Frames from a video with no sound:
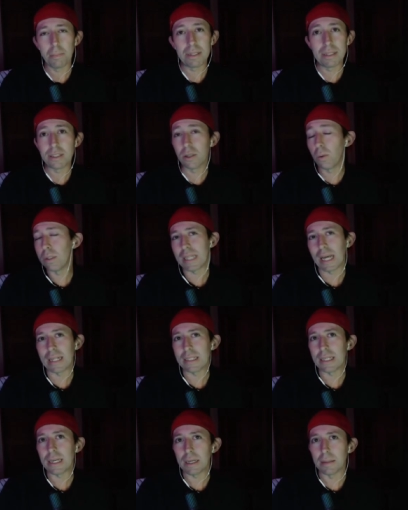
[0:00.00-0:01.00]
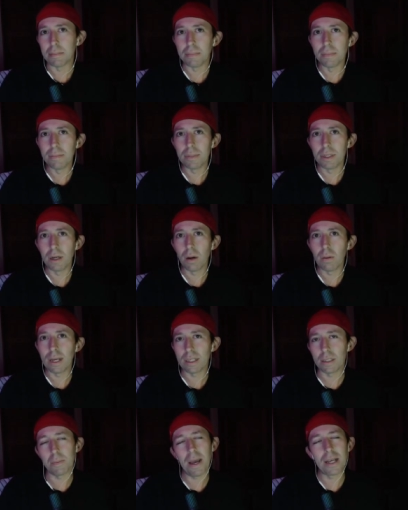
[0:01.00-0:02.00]
But so is that team. You know,
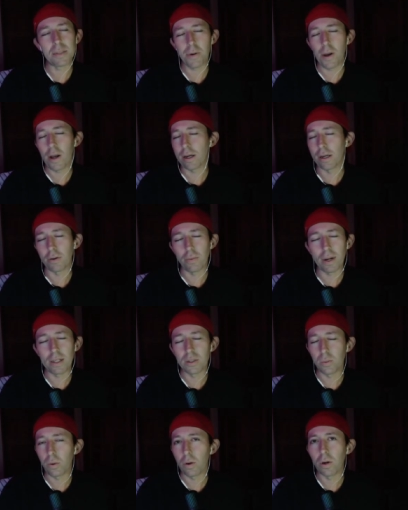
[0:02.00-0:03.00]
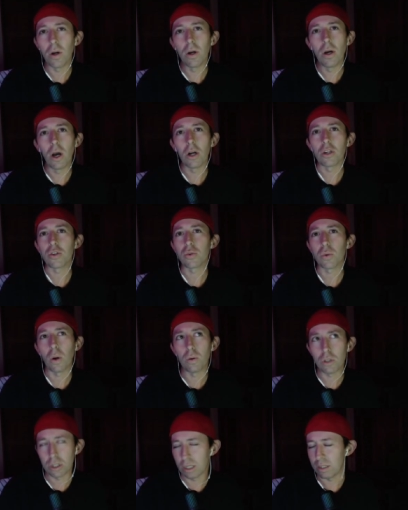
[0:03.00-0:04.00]
like his pass blocking grades were
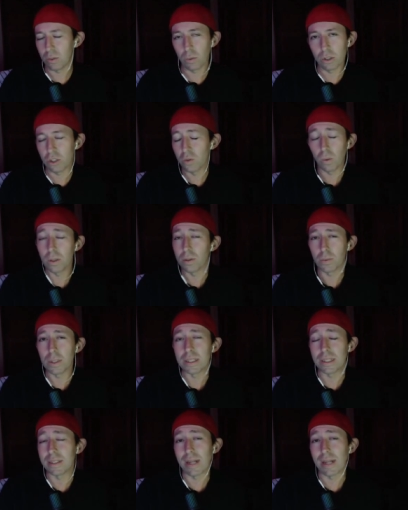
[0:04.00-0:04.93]
atrocious. Which Did he get Burrow